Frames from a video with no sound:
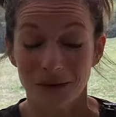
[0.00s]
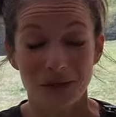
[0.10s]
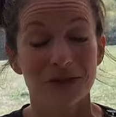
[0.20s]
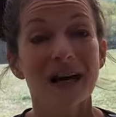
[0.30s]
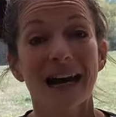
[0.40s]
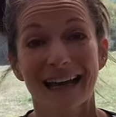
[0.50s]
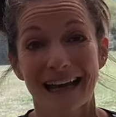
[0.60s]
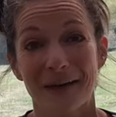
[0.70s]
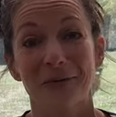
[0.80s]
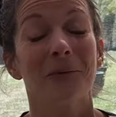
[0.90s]
we just cut
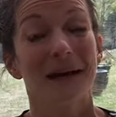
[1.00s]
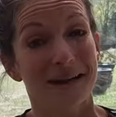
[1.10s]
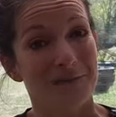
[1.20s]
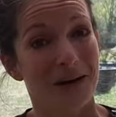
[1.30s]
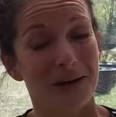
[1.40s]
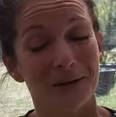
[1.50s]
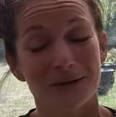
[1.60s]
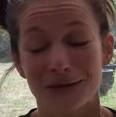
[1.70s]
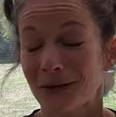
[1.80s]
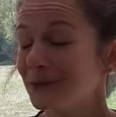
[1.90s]
hay and we're ready to bale,
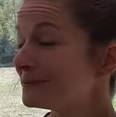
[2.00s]
so